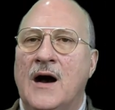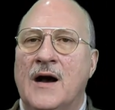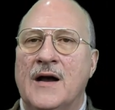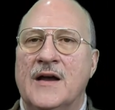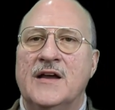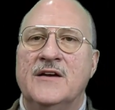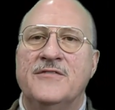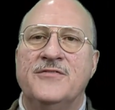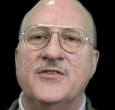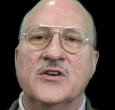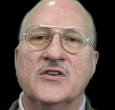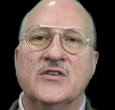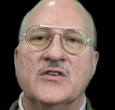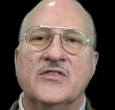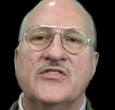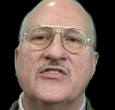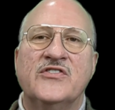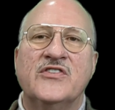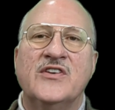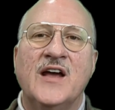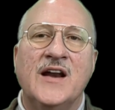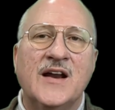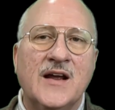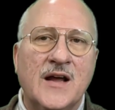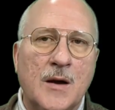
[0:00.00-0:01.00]
If you're
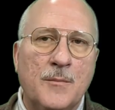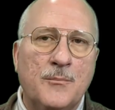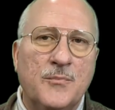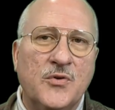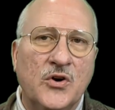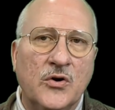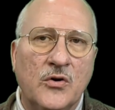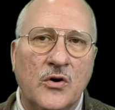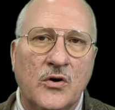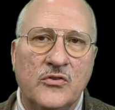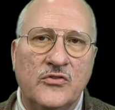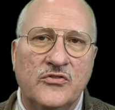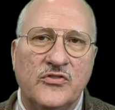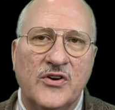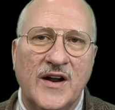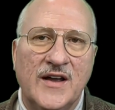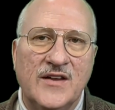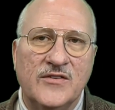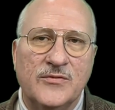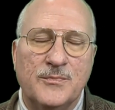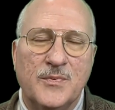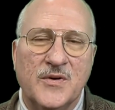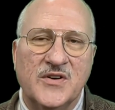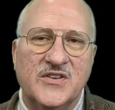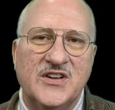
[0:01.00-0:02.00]
setting up your own
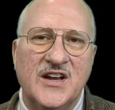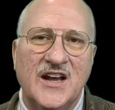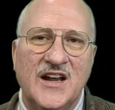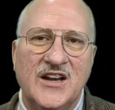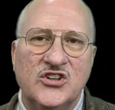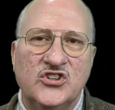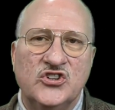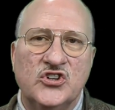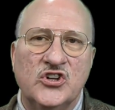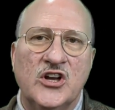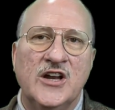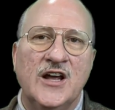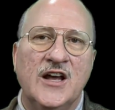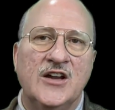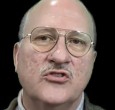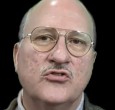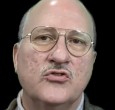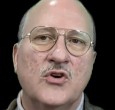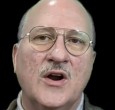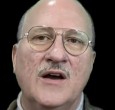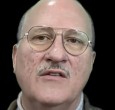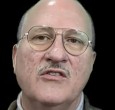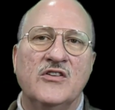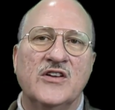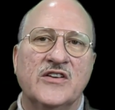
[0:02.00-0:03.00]
transportation and
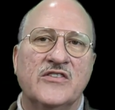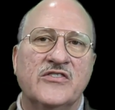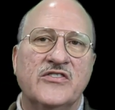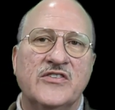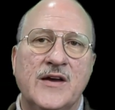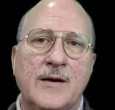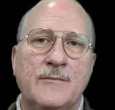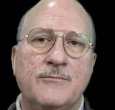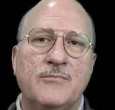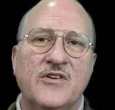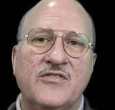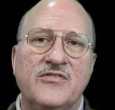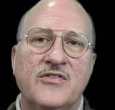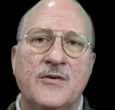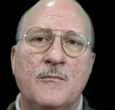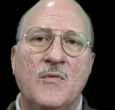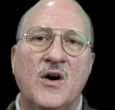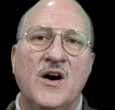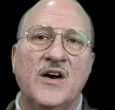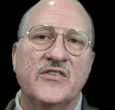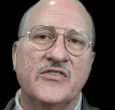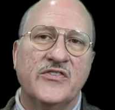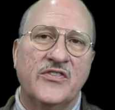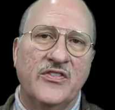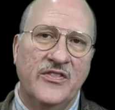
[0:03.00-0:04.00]
traveling separate from
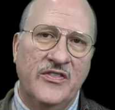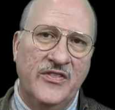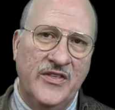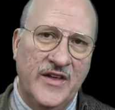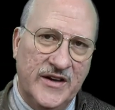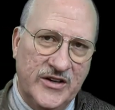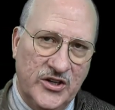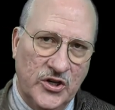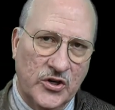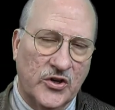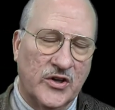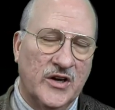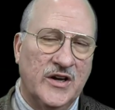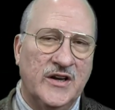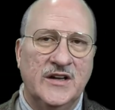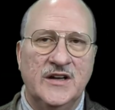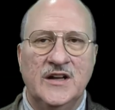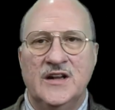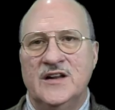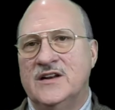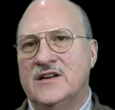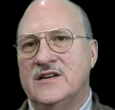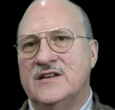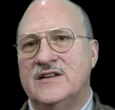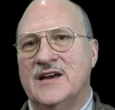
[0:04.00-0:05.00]
us, then you're going to
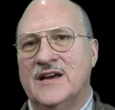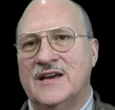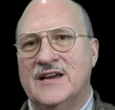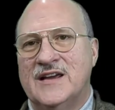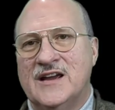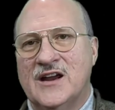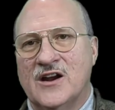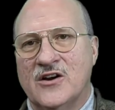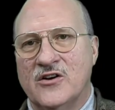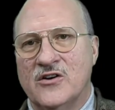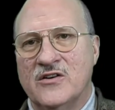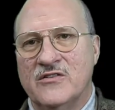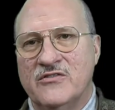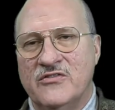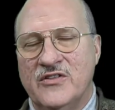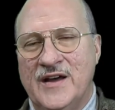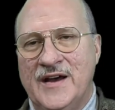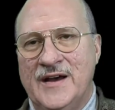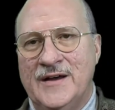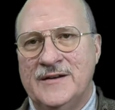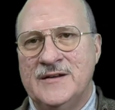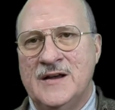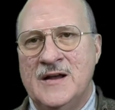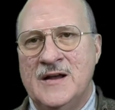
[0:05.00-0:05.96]
need to take care of that.